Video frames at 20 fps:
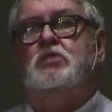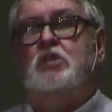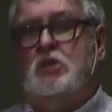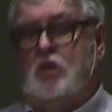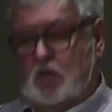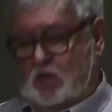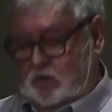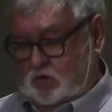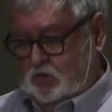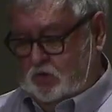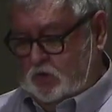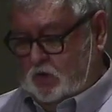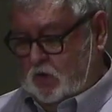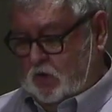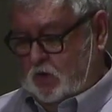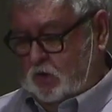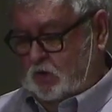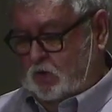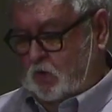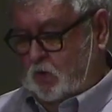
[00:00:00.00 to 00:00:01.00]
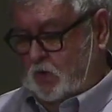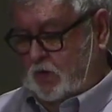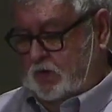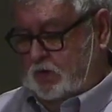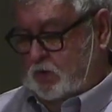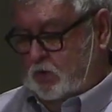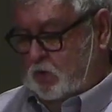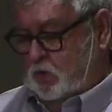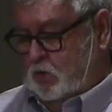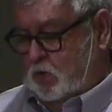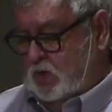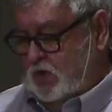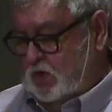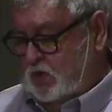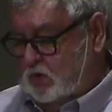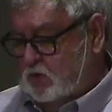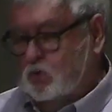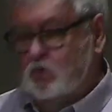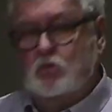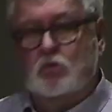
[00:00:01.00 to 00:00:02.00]
other car going? Who
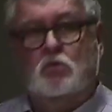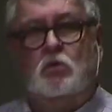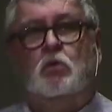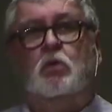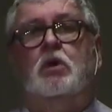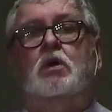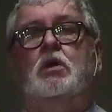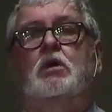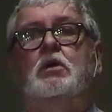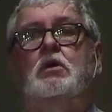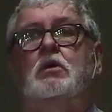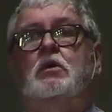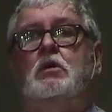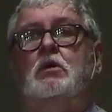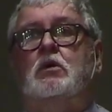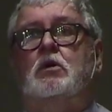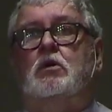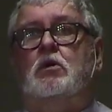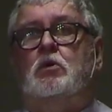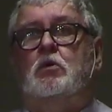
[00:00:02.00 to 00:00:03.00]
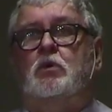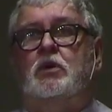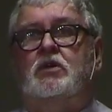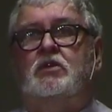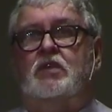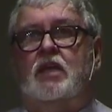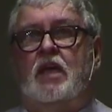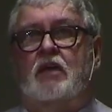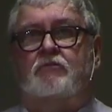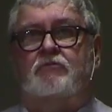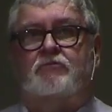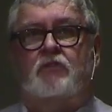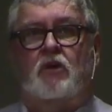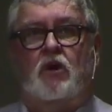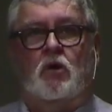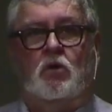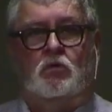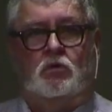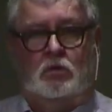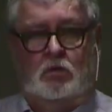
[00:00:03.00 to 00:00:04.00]
hit who? Who is at
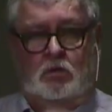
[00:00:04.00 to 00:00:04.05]
fault?